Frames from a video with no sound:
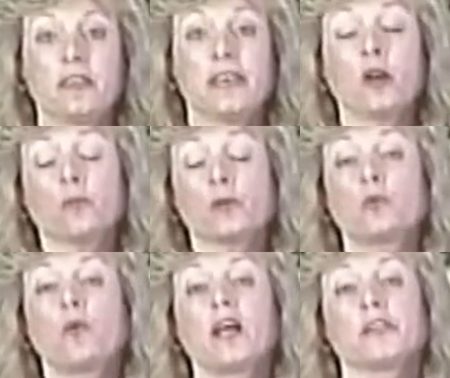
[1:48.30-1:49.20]
They don't
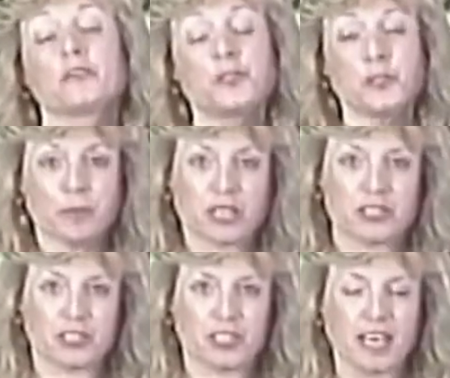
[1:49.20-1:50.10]
require too
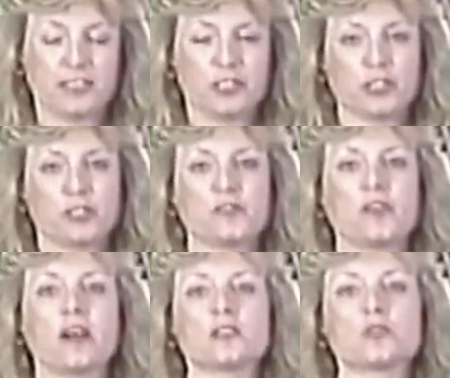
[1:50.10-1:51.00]
much attention as
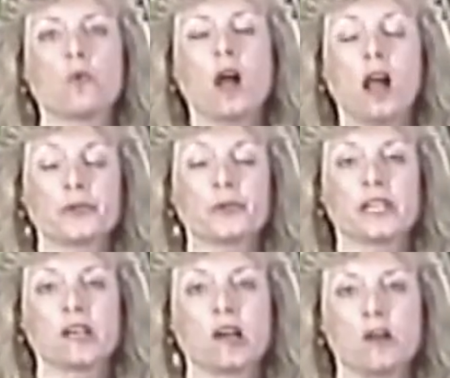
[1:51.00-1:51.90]
far as
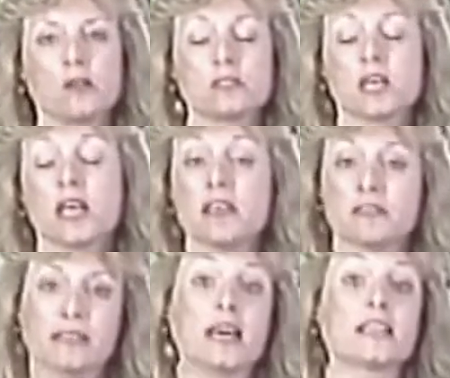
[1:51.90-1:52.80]
watering goes.
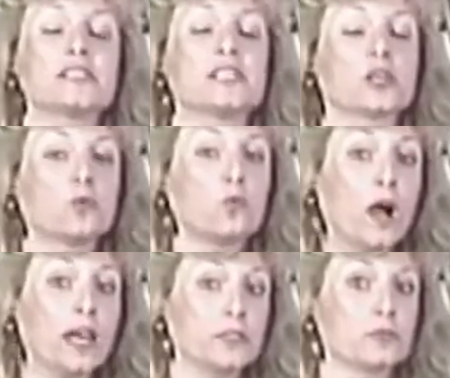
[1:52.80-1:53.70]
They like to get
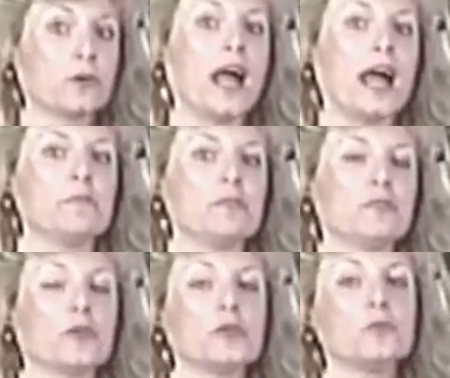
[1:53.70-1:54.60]
quite dry
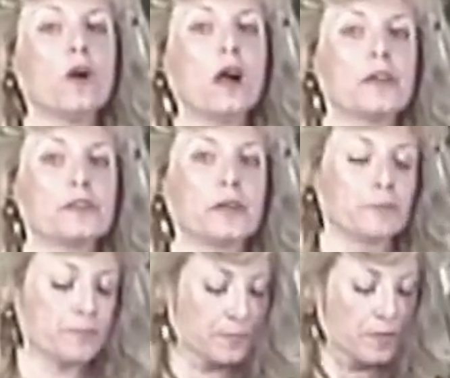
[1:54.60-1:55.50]
before you water
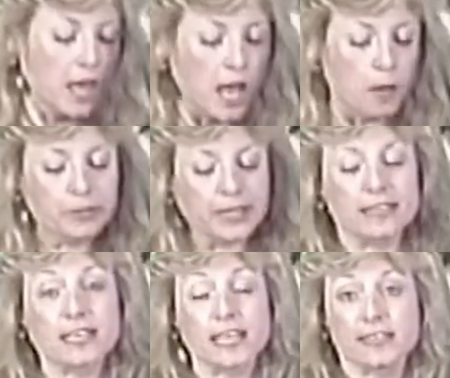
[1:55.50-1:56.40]
them. A
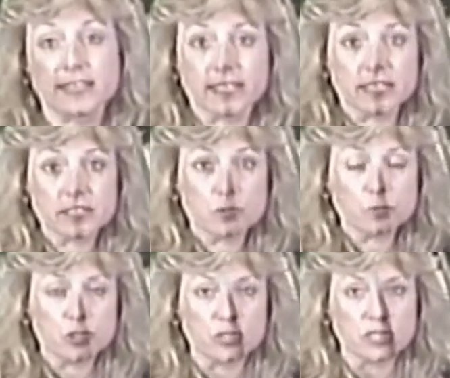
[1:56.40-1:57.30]
plant like this,
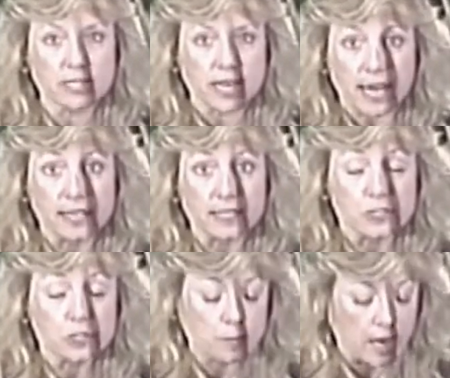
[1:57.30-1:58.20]
which is an
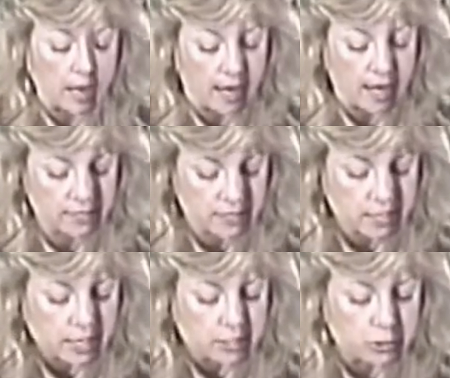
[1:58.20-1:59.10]
8-inch pot,
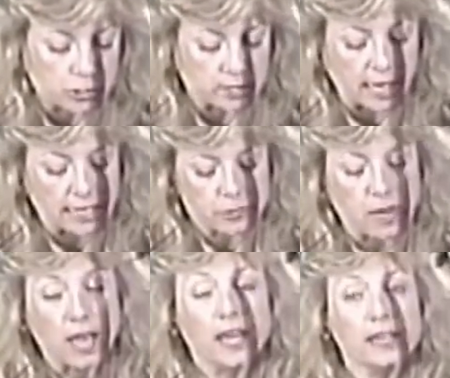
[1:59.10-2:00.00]
you should let
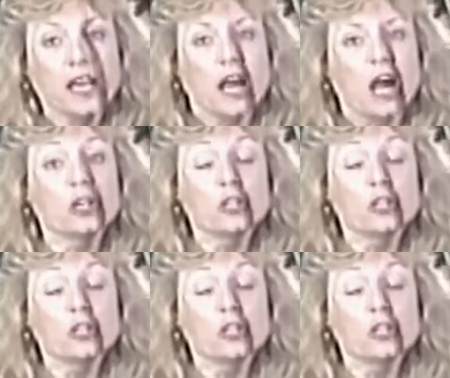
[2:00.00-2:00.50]
dry a